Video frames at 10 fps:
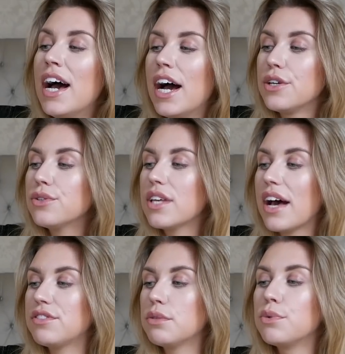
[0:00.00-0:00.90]
I also
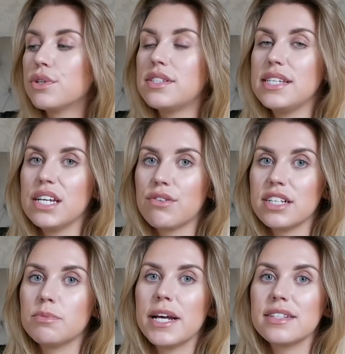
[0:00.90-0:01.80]
have some more
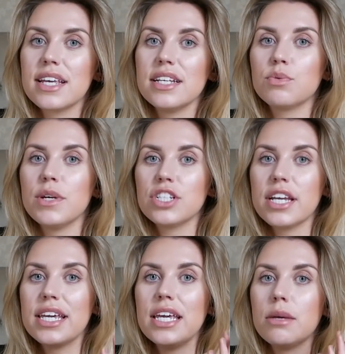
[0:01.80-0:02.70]
seagrass baskets which
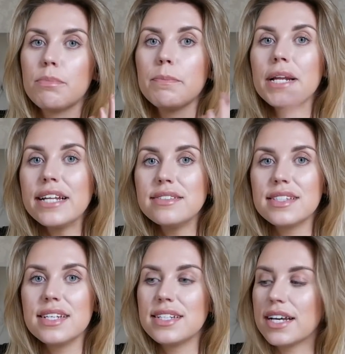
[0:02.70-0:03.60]
I keep
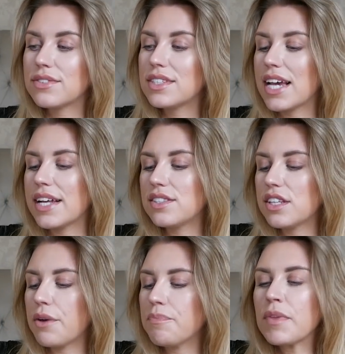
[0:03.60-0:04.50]
plants in downstairs
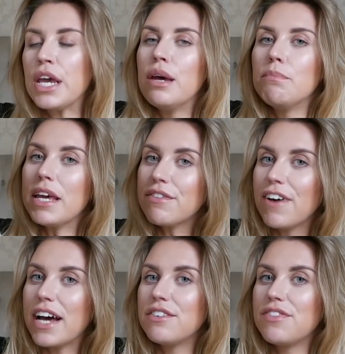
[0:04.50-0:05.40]
so big
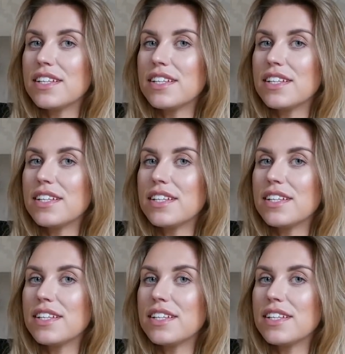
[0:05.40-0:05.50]
fan of